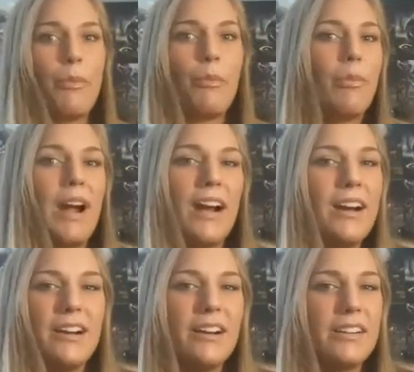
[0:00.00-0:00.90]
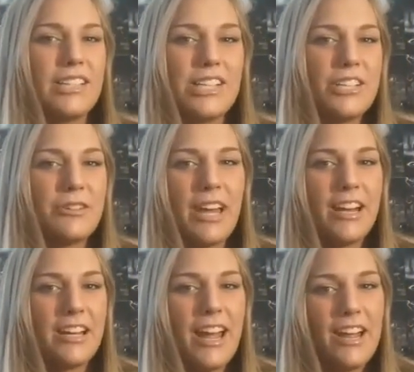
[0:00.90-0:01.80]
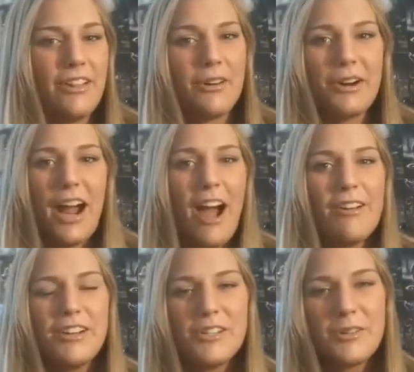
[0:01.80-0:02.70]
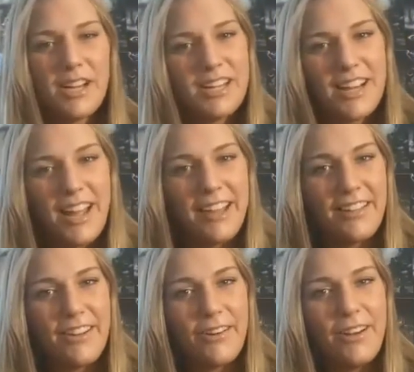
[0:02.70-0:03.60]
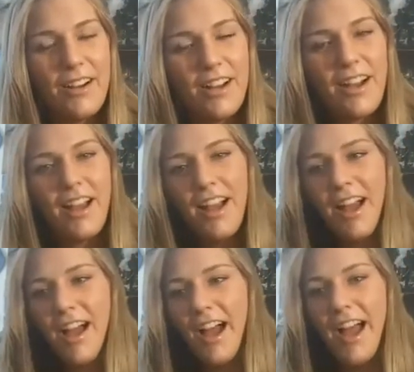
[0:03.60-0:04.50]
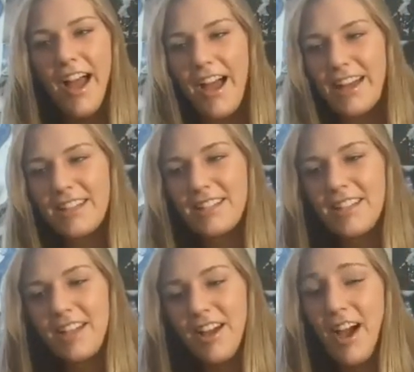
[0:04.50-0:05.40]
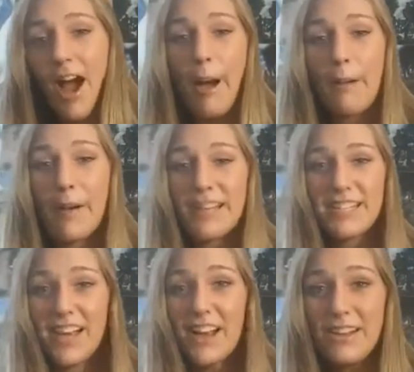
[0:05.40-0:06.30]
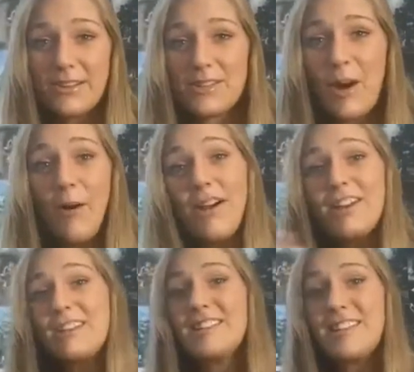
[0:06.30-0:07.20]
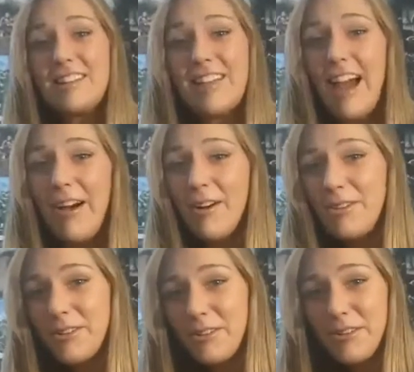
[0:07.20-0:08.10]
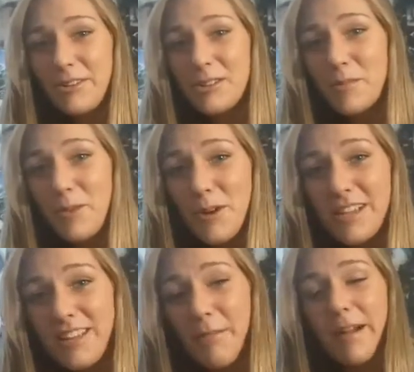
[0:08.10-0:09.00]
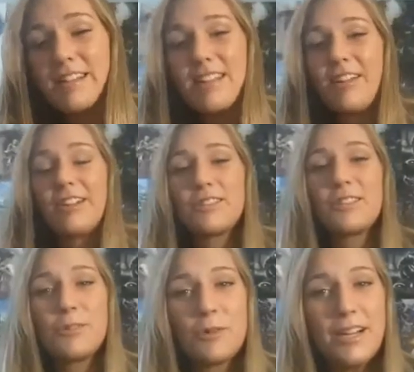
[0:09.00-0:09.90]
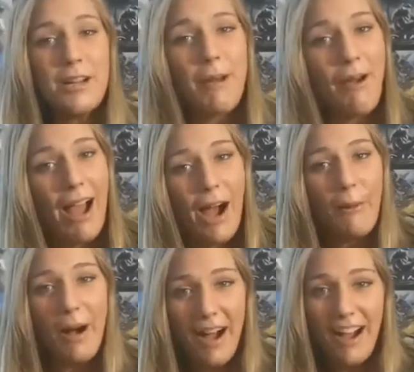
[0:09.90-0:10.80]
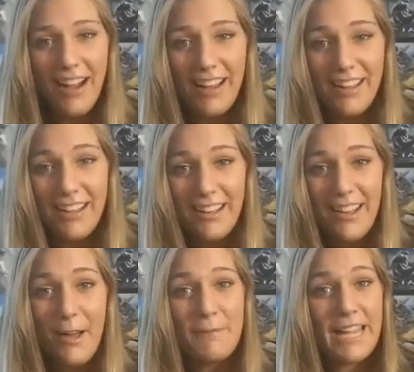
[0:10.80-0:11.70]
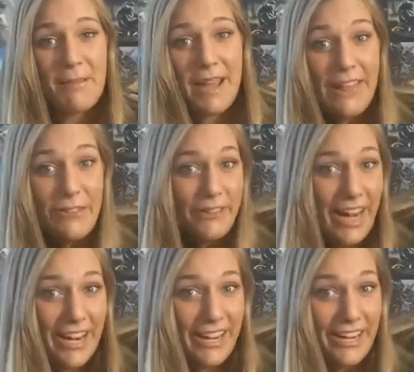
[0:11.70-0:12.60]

where did you get into Halo or how did you get into Halo? And I'm about to tell you. So sit down, little girls and boys. I'm about to tell you a story about how I became a Halo fanatic.